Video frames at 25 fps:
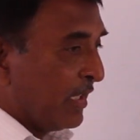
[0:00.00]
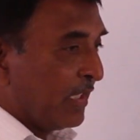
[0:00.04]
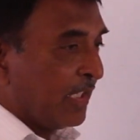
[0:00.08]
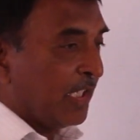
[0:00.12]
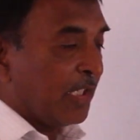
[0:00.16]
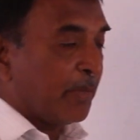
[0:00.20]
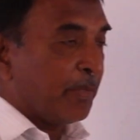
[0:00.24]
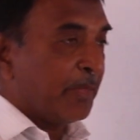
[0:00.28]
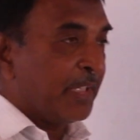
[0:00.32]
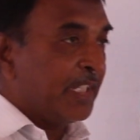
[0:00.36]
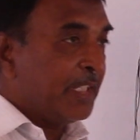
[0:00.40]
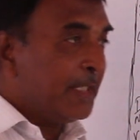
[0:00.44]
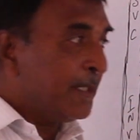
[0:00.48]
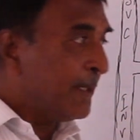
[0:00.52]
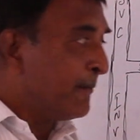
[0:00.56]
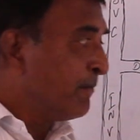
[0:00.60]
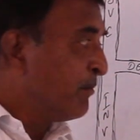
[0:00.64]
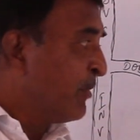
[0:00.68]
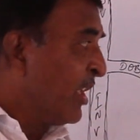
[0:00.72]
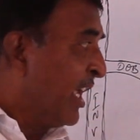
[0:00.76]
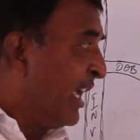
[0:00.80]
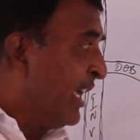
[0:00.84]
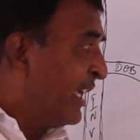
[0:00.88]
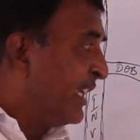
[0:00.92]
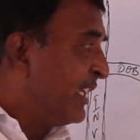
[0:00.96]
That means
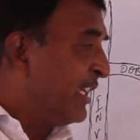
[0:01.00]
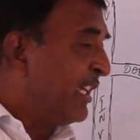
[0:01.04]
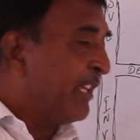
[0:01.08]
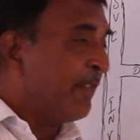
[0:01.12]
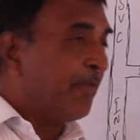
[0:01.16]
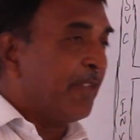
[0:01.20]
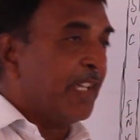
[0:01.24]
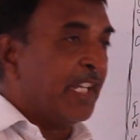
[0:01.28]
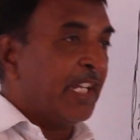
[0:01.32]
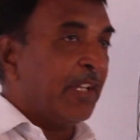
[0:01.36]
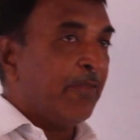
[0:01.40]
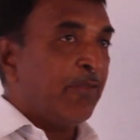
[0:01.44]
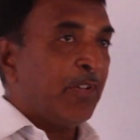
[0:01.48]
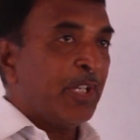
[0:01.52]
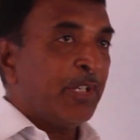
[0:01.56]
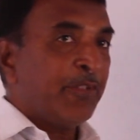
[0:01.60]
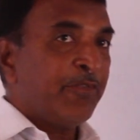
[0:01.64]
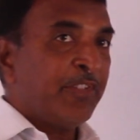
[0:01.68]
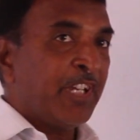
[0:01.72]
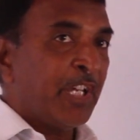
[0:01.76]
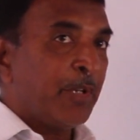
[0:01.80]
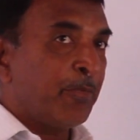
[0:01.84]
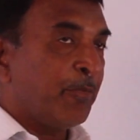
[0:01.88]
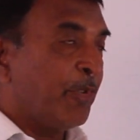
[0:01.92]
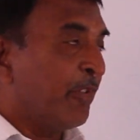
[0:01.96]
here whenever
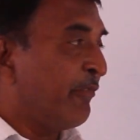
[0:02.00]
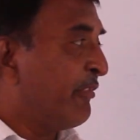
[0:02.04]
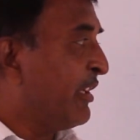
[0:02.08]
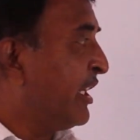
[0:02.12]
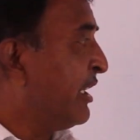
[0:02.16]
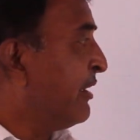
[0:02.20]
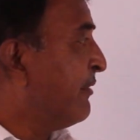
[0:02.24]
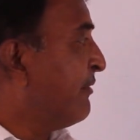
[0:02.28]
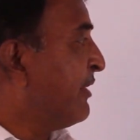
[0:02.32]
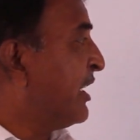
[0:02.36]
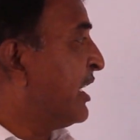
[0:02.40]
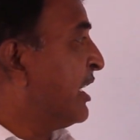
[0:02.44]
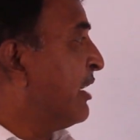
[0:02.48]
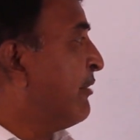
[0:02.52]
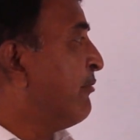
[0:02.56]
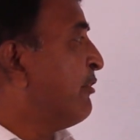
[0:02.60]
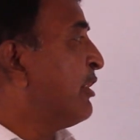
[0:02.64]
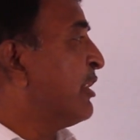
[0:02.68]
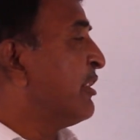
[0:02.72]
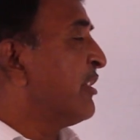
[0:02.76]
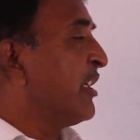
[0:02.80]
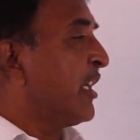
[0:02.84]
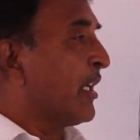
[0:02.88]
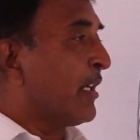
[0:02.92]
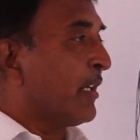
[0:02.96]
we are moving,
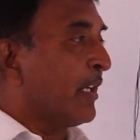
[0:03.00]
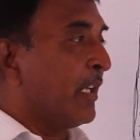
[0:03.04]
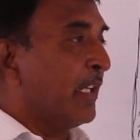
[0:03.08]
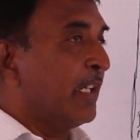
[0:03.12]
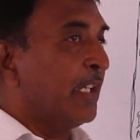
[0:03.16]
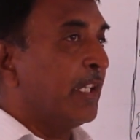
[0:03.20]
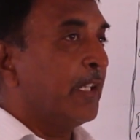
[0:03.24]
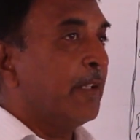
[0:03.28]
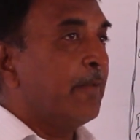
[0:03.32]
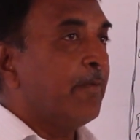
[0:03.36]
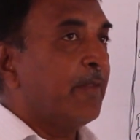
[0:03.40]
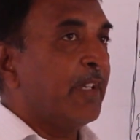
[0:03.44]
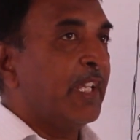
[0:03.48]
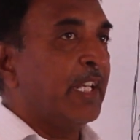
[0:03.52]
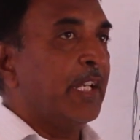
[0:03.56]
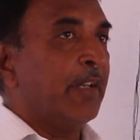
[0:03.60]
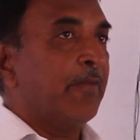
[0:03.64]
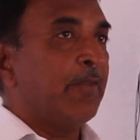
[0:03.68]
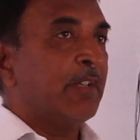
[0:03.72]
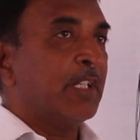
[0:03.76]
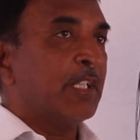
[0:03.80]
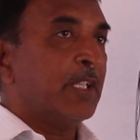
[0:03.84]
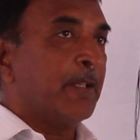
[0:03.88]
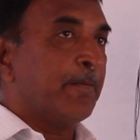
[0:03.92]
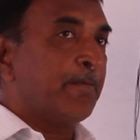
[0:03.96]
whenever we are running,
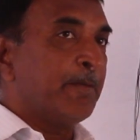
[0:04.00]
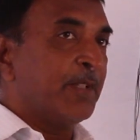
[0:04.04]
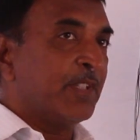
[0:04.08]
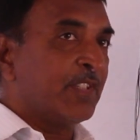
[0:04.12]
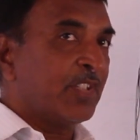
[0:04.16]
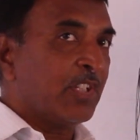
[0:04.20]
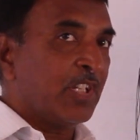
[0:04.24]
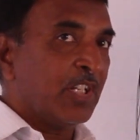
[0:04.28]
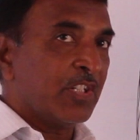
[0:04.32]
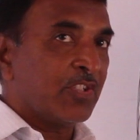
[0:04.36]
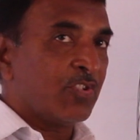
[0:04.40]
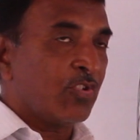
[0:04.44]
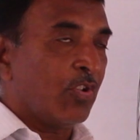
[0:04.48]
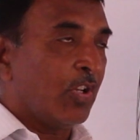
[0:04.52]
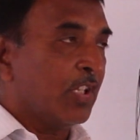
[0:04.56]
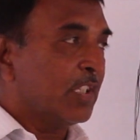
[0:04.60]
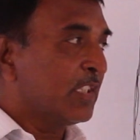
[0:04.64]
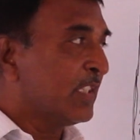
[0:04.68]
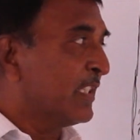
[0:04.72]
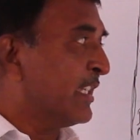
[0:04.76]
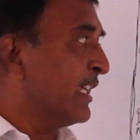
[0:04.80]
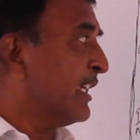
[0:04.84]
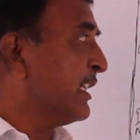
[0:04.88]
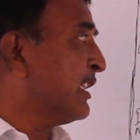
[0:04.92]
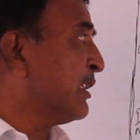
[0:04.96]
whenever the physical
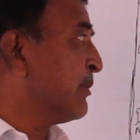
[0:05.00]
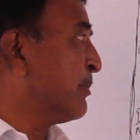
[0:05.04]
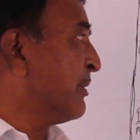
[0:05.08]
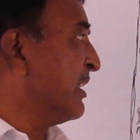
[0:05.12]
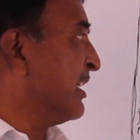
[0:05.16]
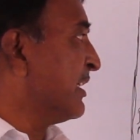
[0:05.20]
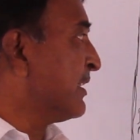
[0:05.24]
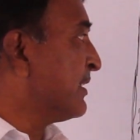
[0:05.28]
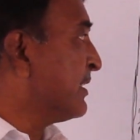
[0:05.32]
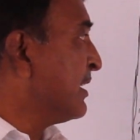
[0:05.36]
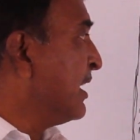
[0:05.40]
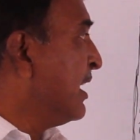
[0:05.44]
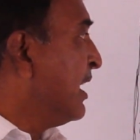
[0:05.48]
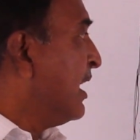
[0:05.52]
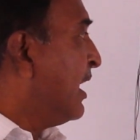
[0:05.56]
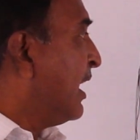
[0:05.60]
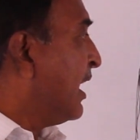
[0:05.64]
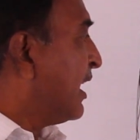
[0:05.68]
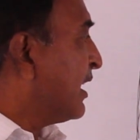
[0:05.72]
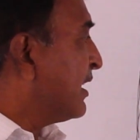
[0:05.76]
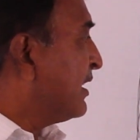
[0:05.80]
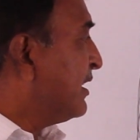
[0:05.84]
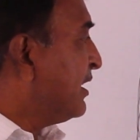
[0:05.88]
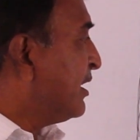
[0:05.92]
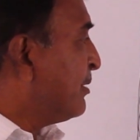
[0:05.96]
shocks takes place,
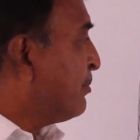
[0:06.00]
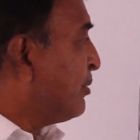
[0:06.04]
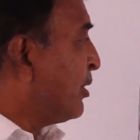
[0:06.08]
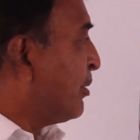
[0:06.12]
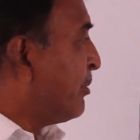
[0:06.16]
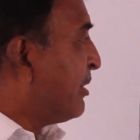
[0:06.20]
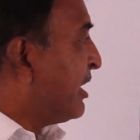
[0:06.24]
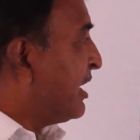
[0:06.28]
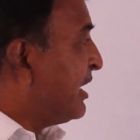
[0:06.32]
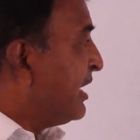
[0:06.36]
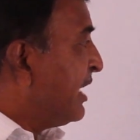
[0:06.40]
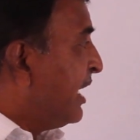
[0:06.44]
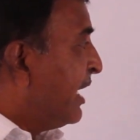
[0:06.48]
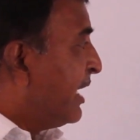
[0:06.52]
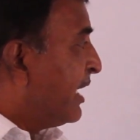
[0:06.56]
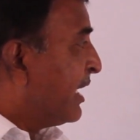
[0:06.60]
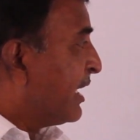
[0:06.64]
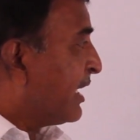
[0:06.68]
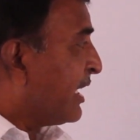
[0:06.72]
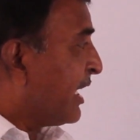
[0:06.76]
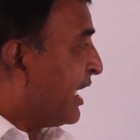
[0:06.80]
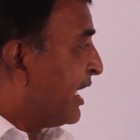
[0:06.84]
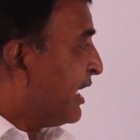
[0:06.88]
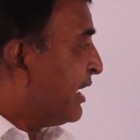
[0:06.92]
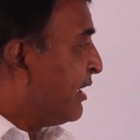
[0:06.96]
at that moment
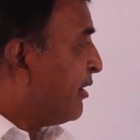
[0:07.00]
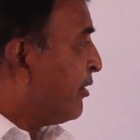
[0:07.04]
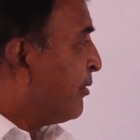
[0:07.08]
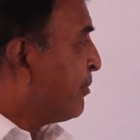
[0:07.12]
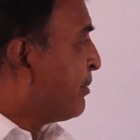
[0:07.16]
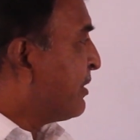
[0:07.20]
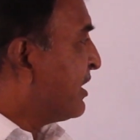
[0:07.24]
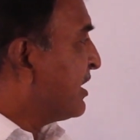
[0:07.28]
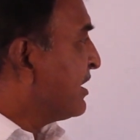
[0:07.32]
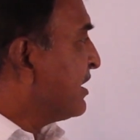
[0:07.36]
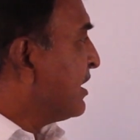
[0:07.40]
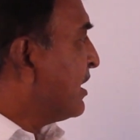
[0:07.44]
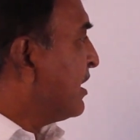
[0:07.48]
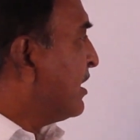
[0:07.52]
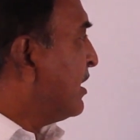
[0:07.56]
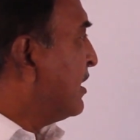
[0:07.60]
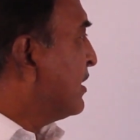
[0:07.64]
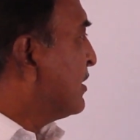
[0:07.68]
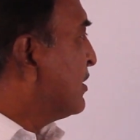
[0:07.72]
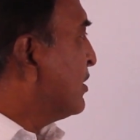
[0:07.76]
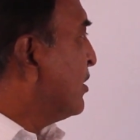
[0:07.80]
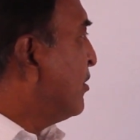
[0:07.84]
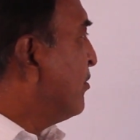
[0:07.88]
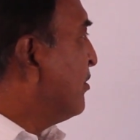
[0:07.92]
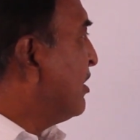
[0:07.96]
a kind of pressure
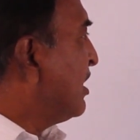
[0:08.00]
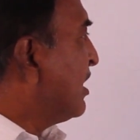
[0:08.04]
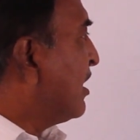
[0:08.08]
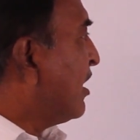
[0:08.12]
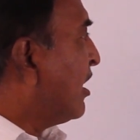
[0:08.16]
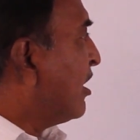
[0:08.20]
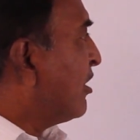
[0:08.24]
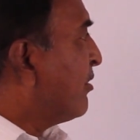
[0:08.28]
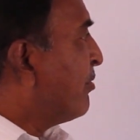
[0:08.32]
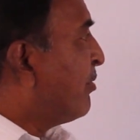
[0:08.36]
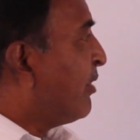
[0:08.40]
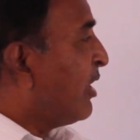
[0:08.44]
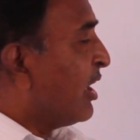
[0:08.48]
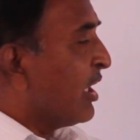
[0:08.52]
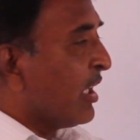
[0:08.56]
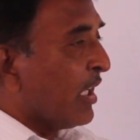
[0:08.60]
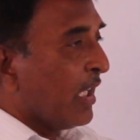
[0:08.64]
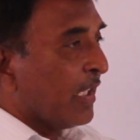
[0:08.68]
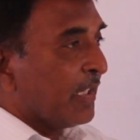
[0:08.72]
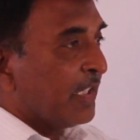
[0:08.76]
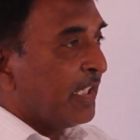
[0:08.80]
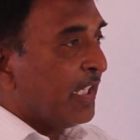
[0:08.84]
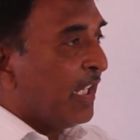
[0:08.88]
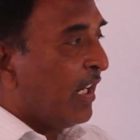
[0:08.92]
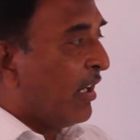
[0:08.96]
also will not fall
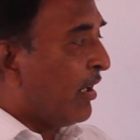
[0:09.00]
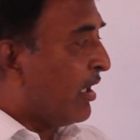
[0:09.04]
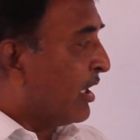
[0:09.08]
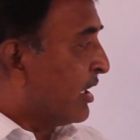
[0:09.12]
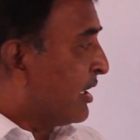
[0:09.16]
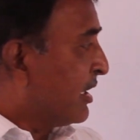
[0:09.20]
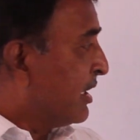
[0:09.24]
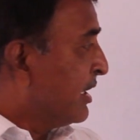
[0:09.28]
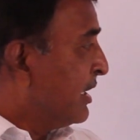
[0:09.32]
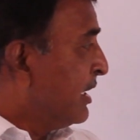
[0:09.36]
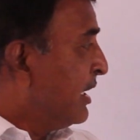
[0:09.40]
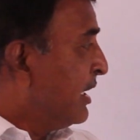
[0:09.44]
on the heart.